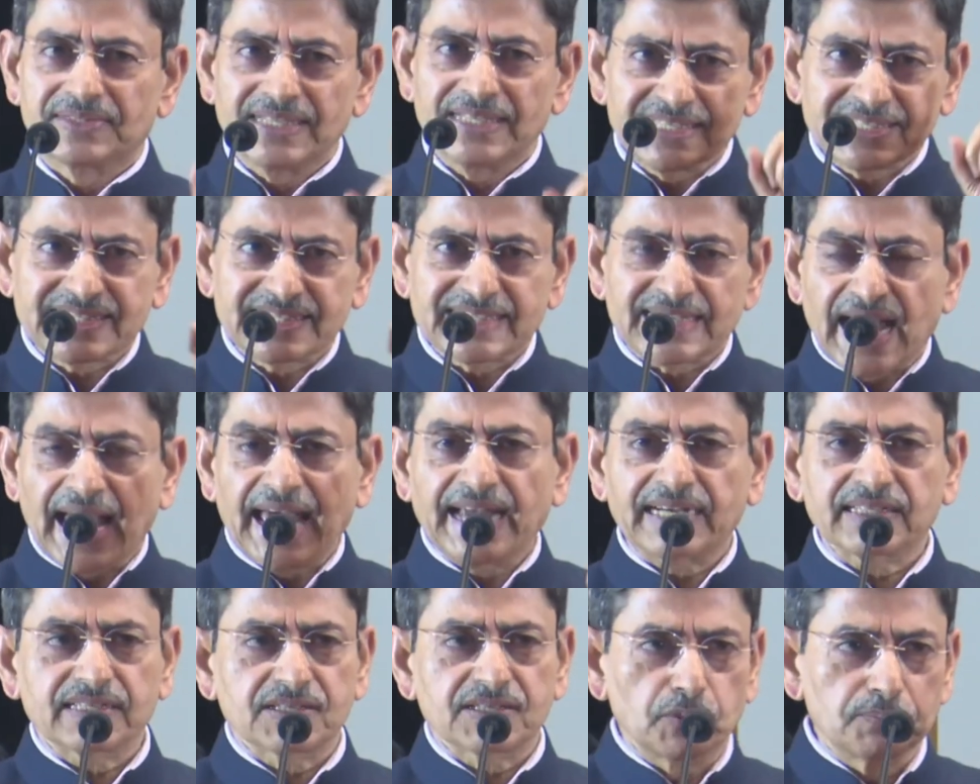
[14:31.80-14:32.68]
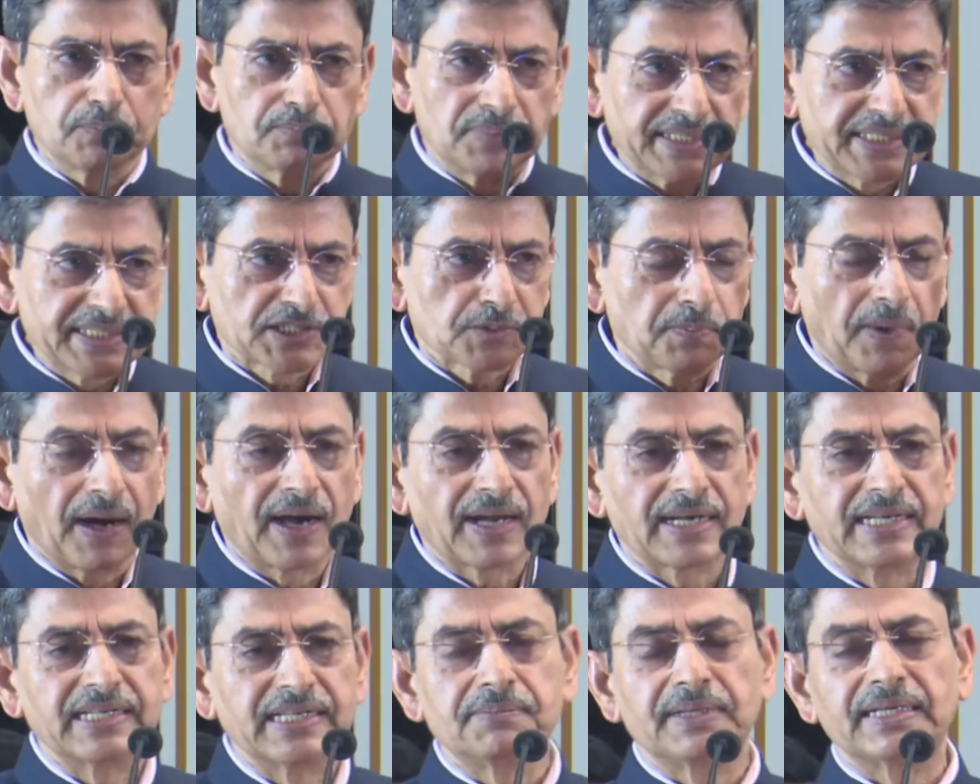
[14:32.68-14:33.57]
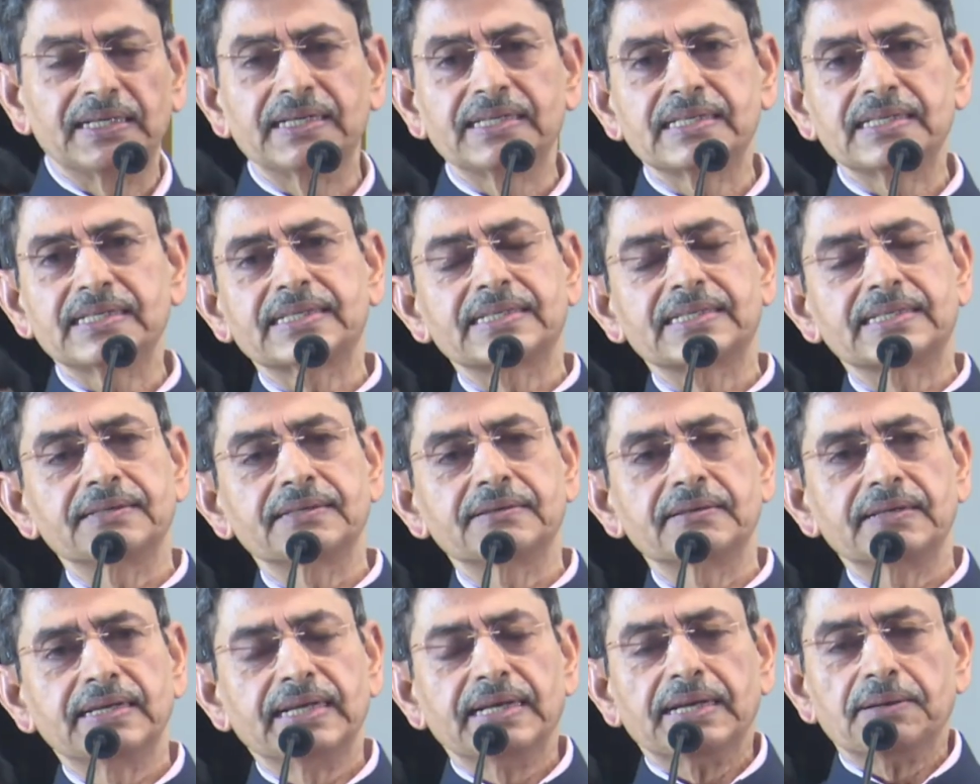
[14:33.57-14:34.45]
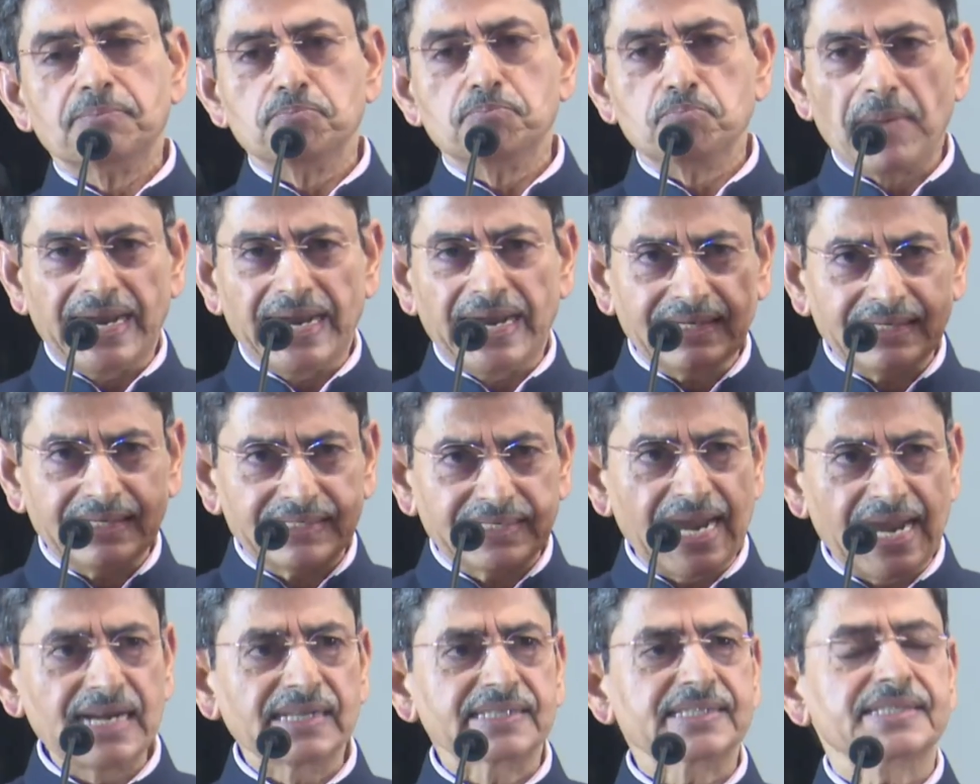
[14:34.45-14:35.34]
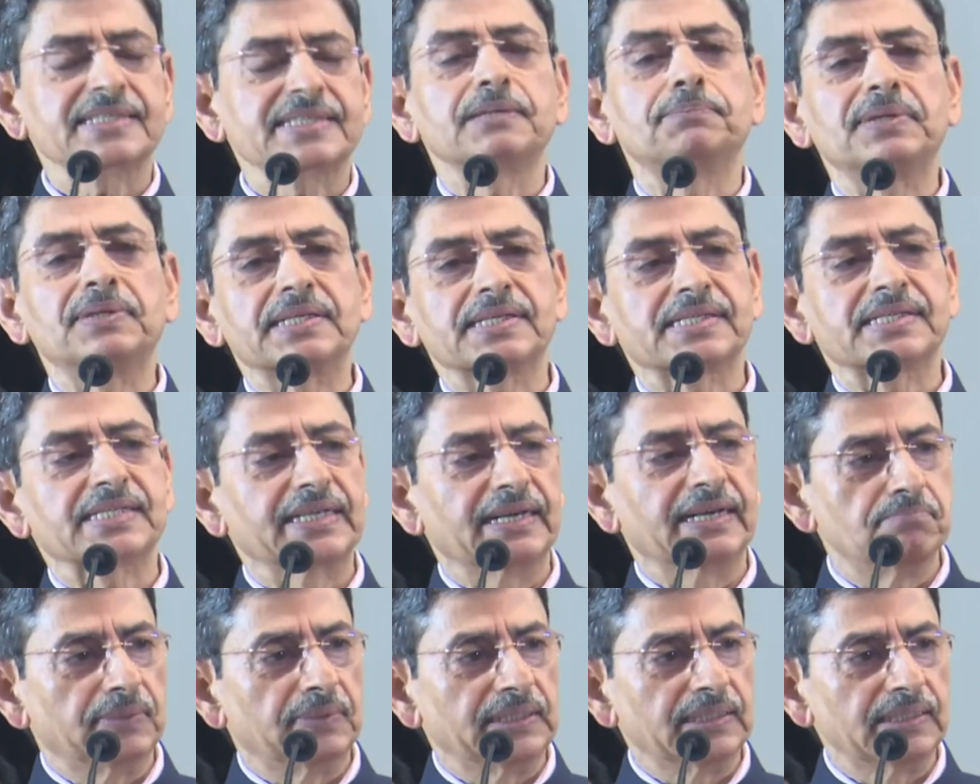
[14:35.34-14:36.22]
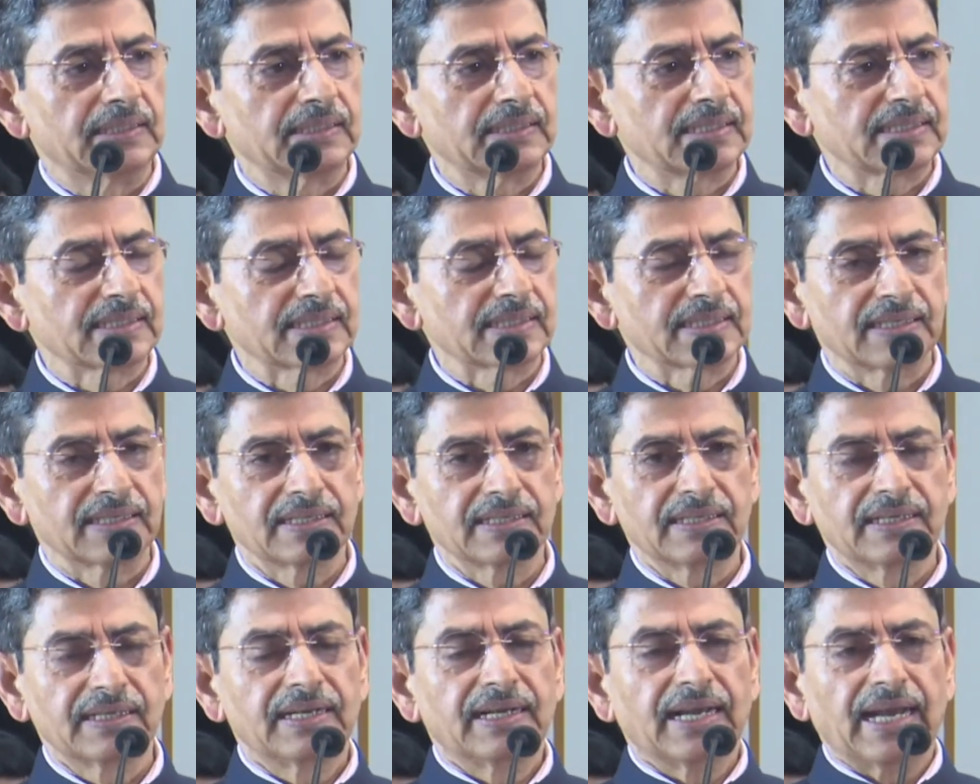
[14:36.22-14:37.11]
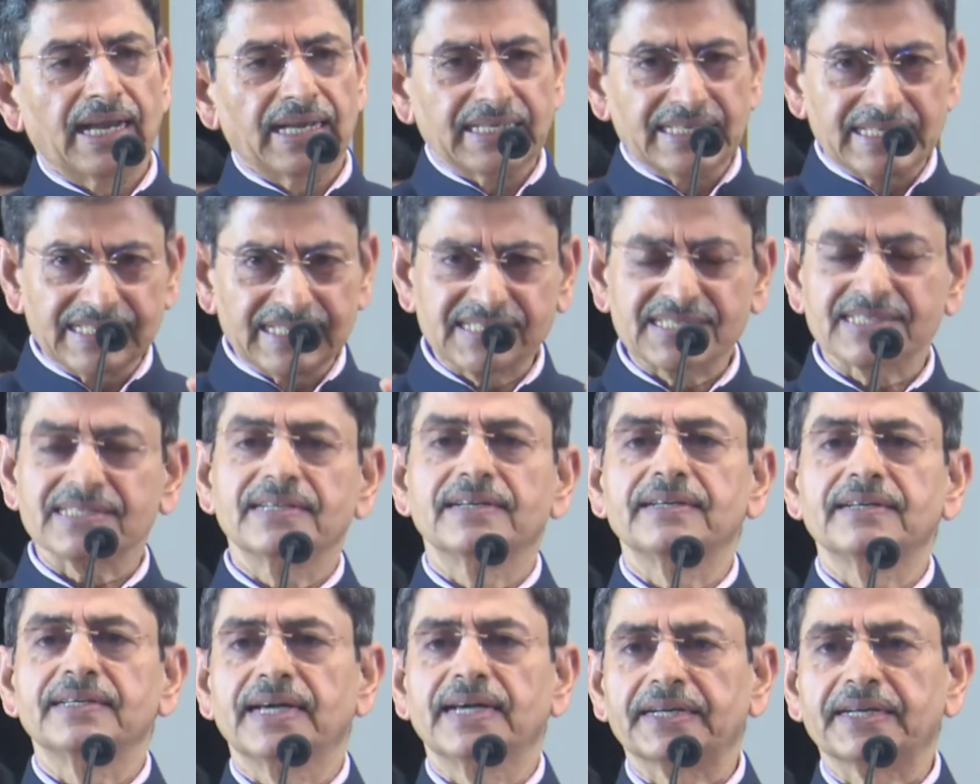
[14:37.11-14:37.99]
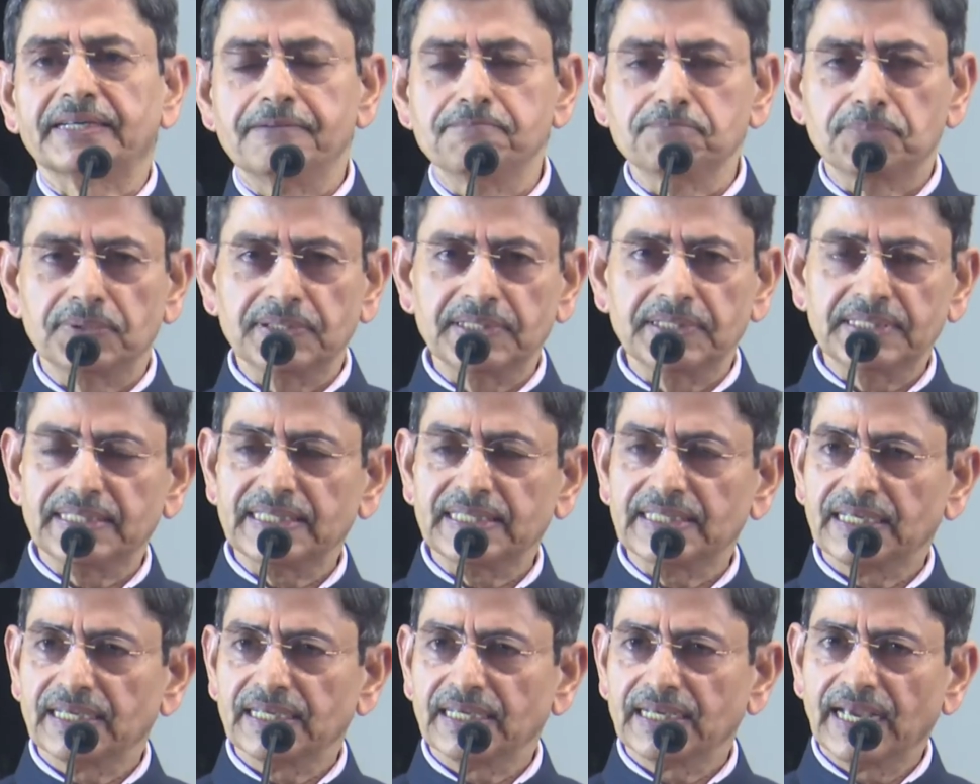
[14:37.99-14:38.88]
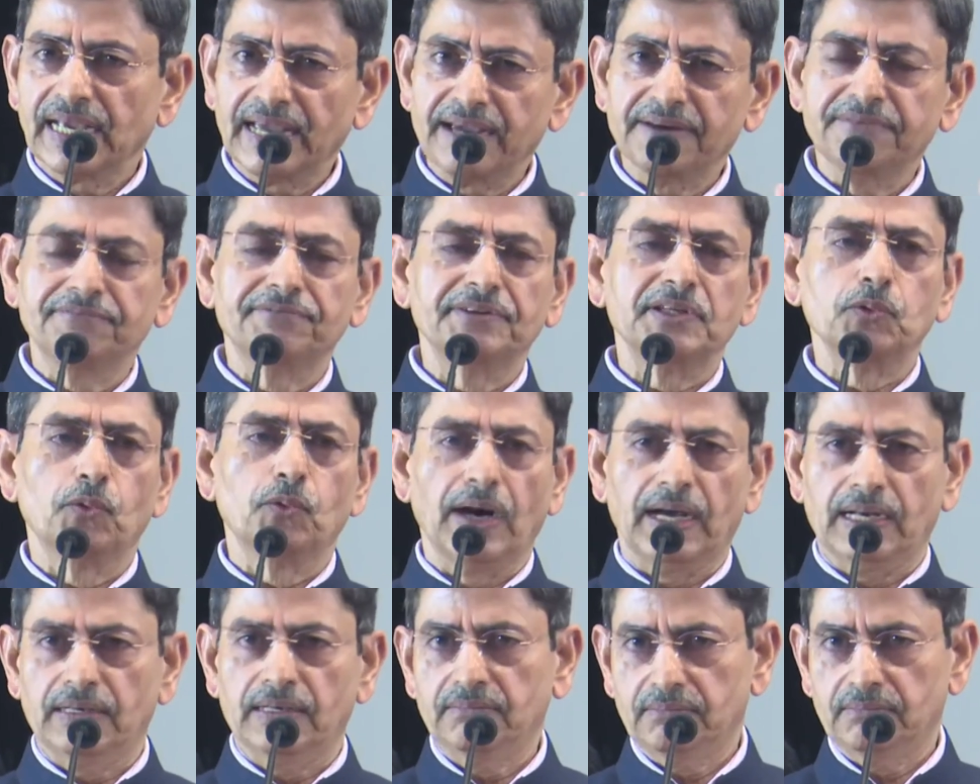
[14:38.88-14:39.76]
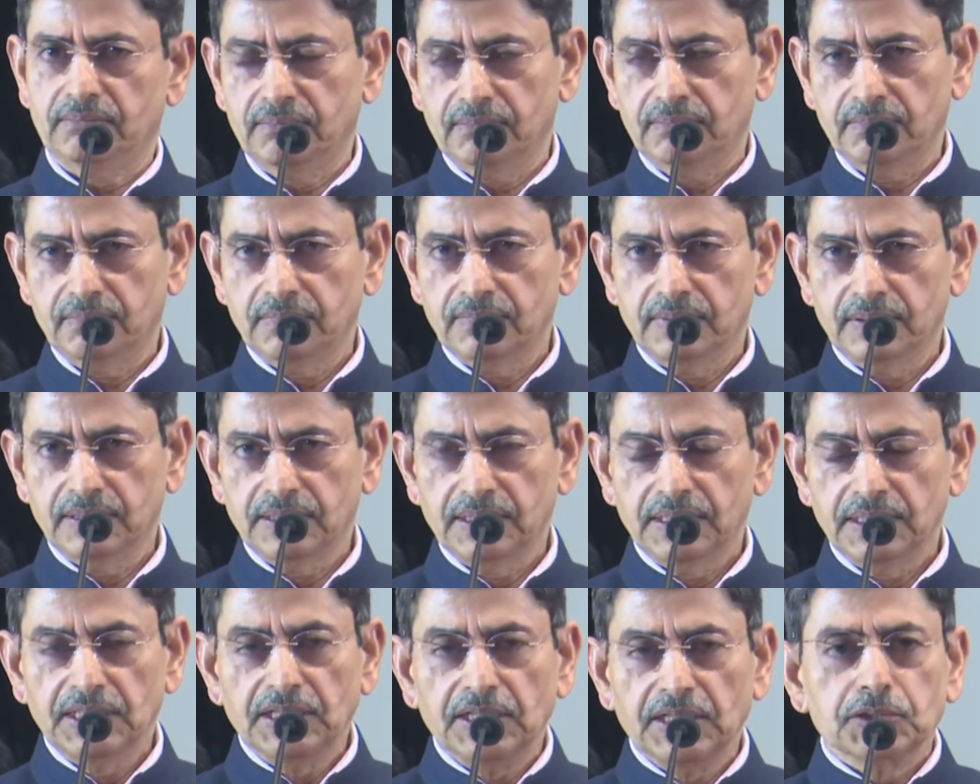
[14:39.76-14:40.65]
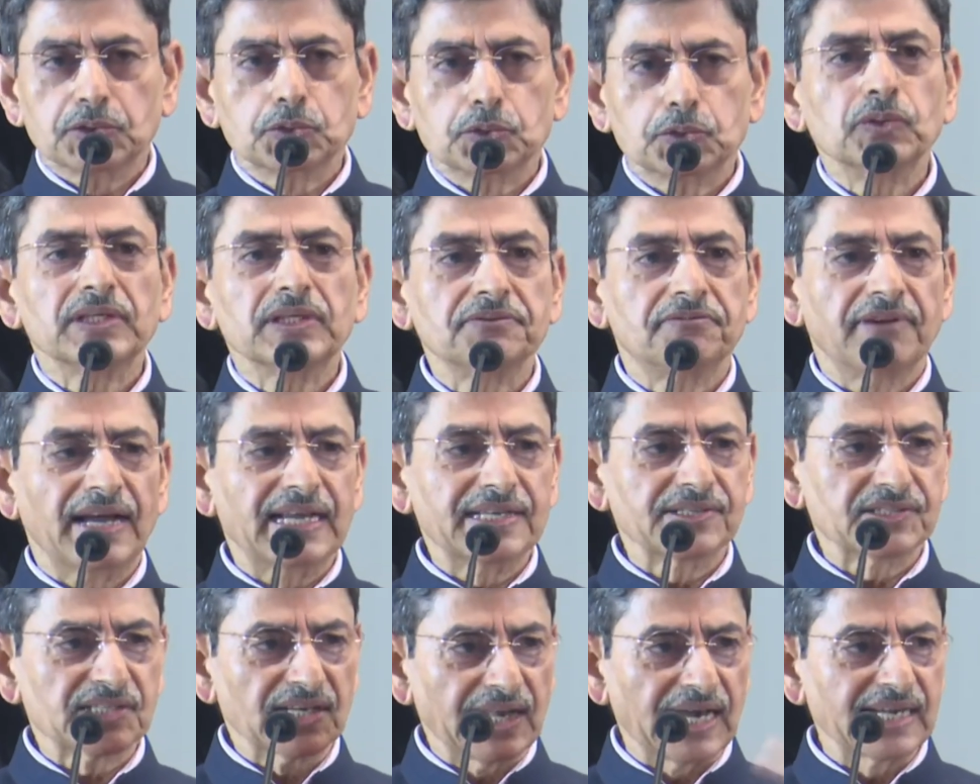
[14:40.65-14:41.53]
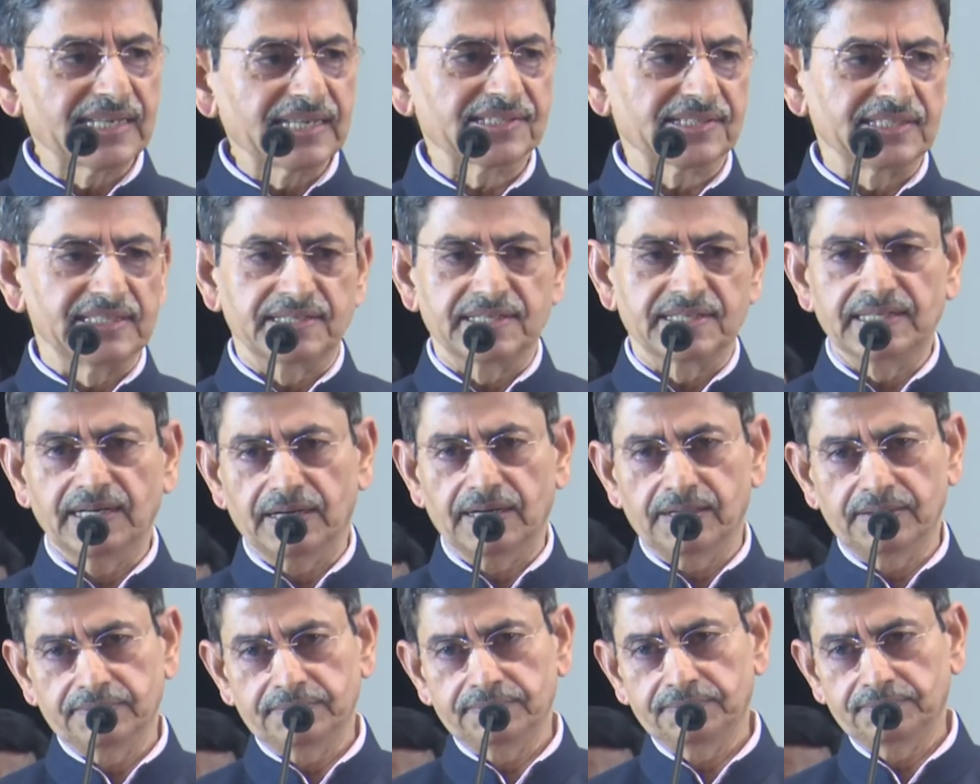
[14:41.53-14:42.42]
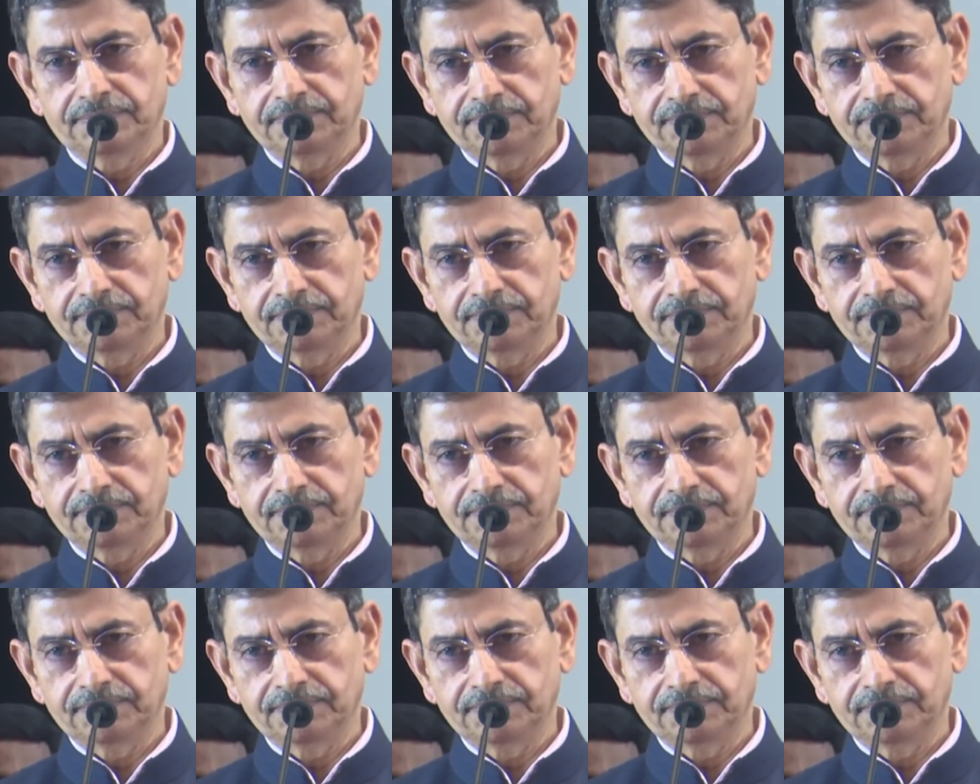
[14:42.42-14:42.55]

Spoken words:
This act of British Parliament mandates the British government, East India Company, everyone to evangelize India.